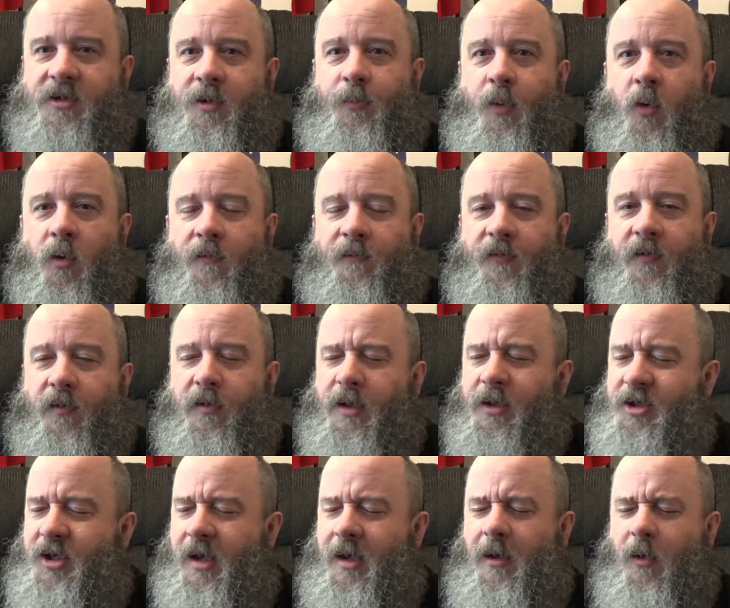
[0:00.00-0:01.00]
support for the
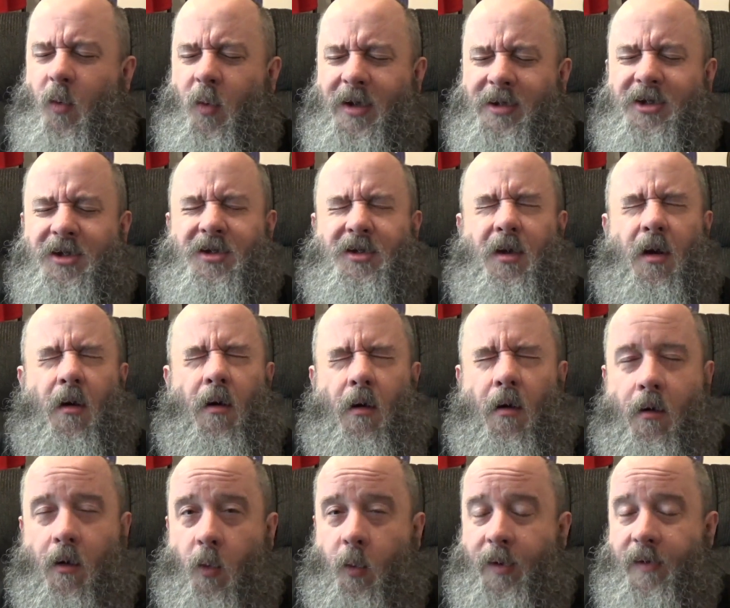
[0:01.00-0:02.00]
channel, which is
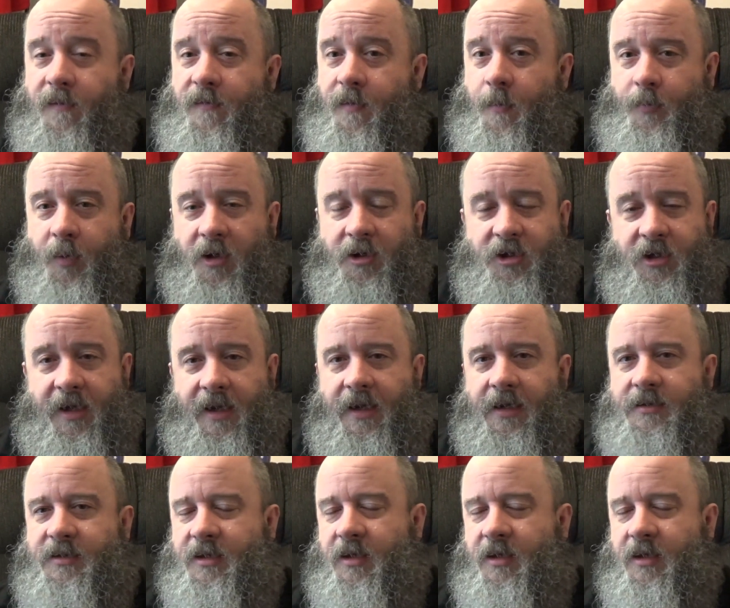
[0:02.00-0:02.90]
always appreciated.